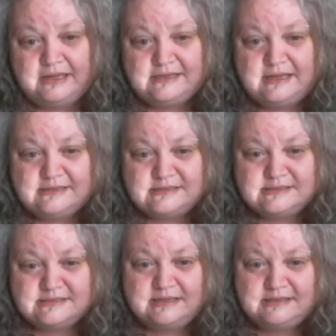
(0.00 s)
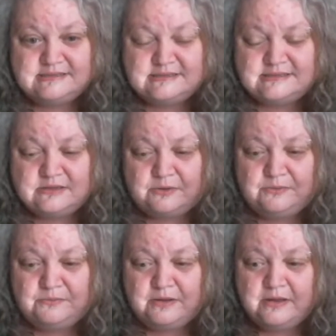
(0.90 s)
It's
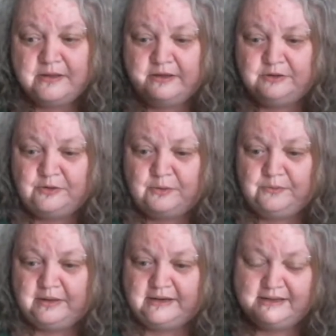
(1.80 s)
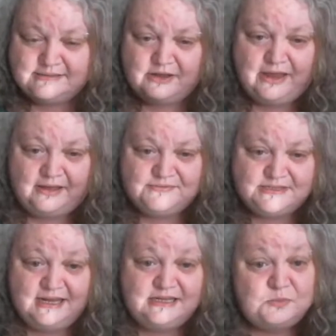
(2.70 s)
so, you know, unless I have
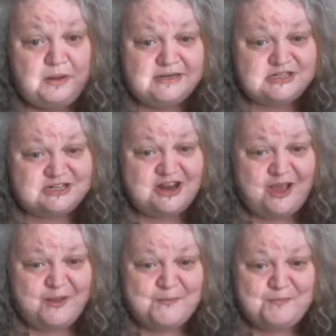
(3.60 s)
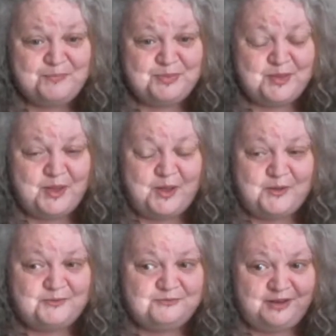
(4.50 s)
seeds, which,
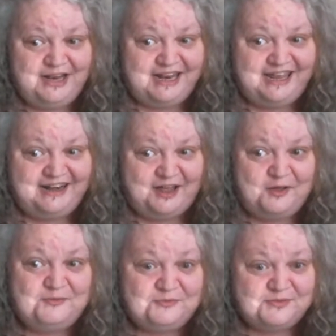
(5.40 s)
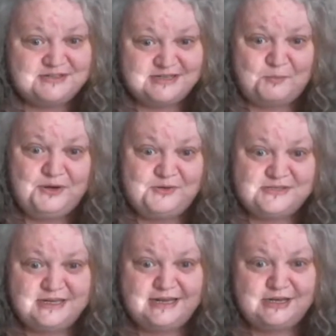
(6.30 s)
funnily enough, someone
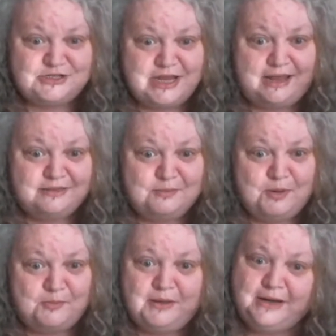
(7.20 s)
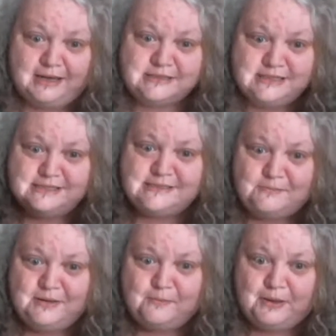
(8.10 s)
who's sitting in chat at the moment actually
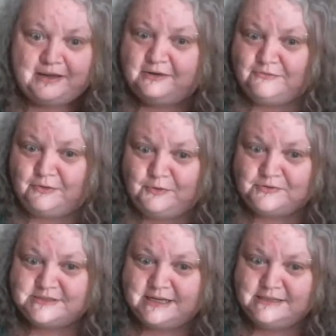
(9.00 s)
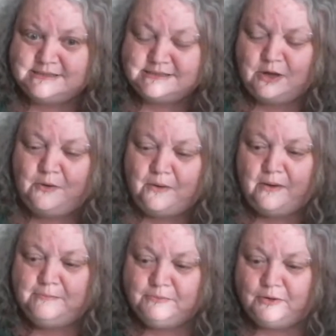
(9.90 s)
sent me a packet of okra seeds. So
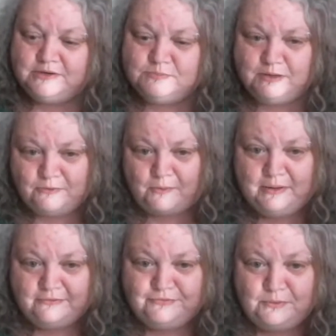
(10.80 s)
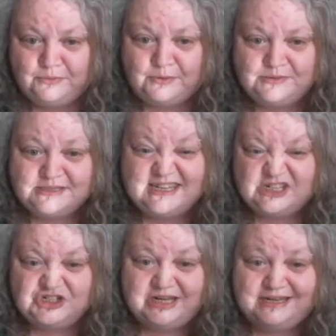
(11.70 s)
I'm going to be growing a few of those
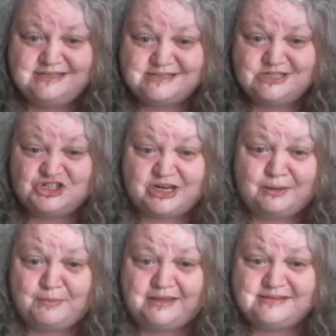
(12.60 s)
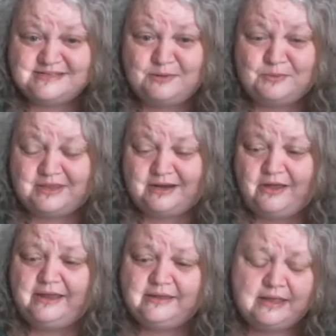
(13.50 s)
this year just to check them out, see what they're
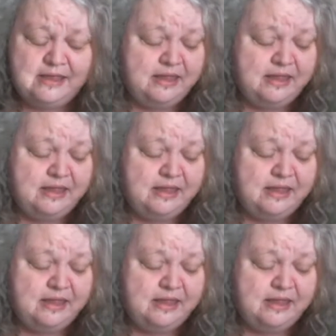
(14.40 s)
like,